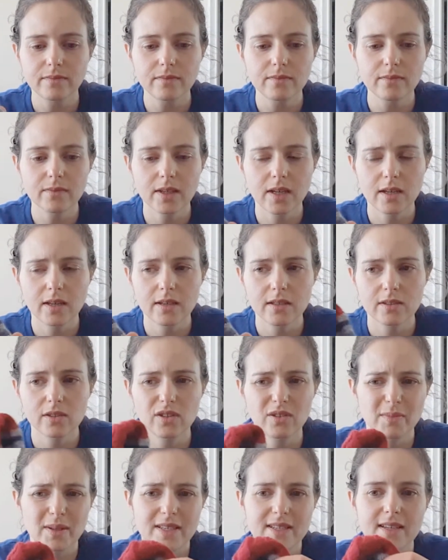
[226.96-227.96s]
So you
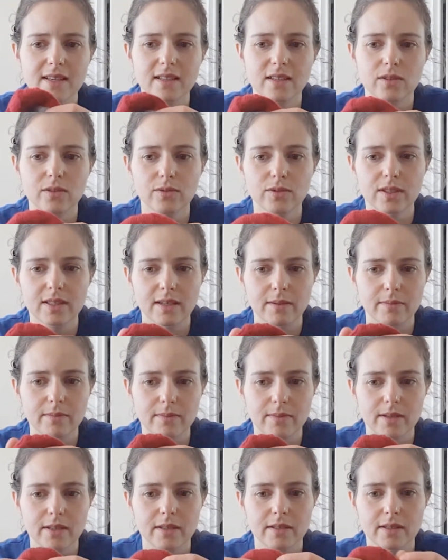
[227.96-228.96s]
basically do some
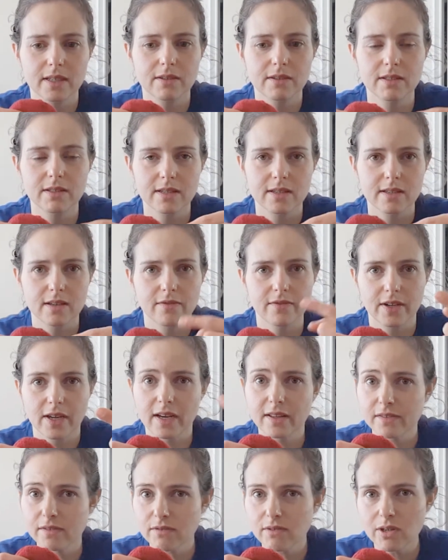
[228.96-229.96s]
decreases every
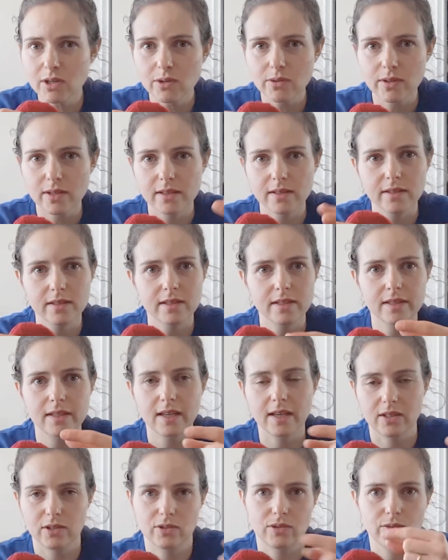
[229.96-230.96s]
other row, and then at the
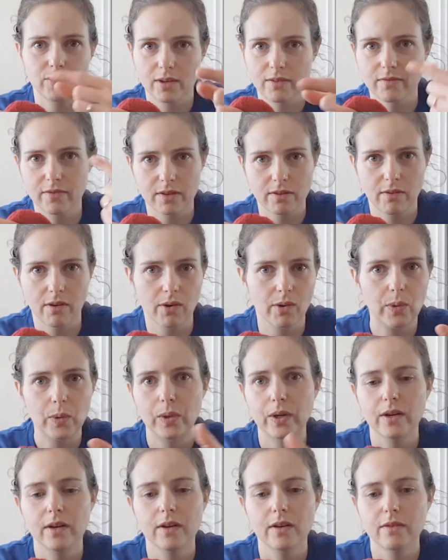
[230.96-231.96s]
end you do every row
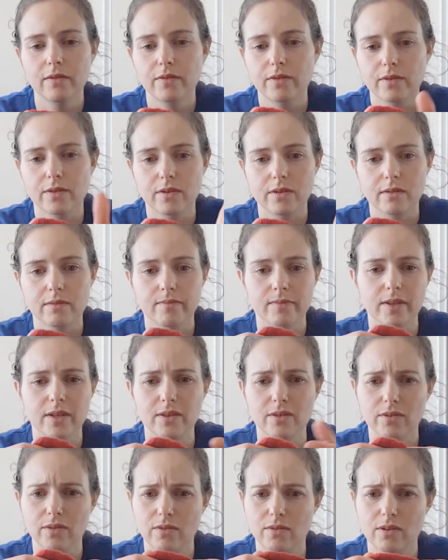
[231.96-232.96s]
for I
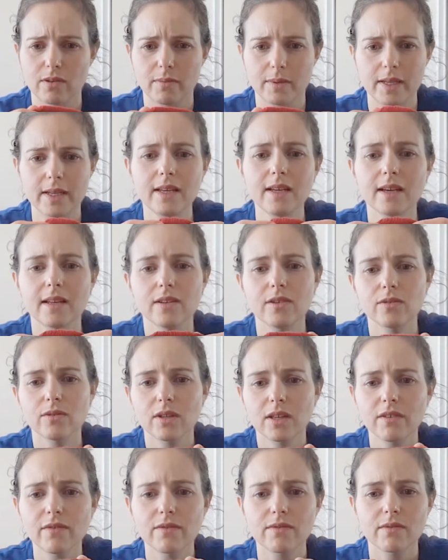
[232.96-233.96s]
don't know how many, and you
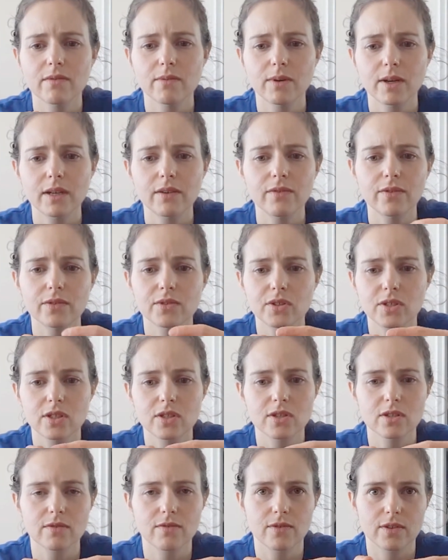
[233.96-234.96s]
leave quite a few
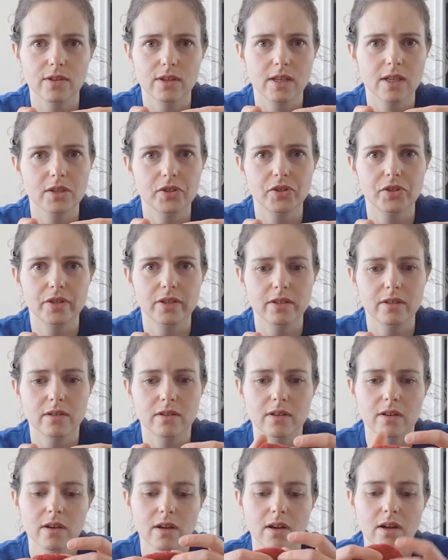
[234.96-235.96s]
stitches for the Kitchener,
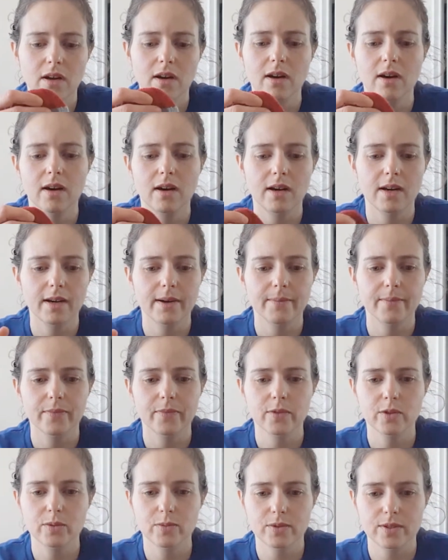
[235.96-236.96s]

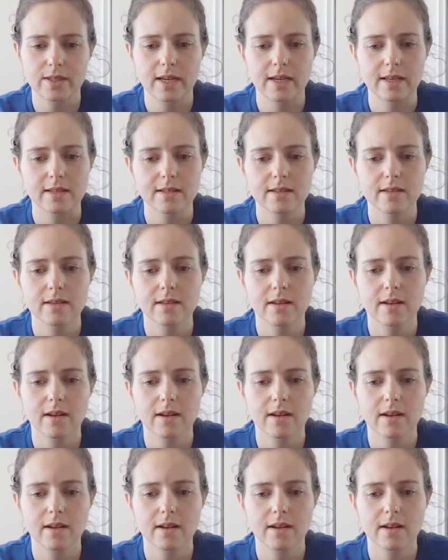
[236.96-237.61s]
which was nice.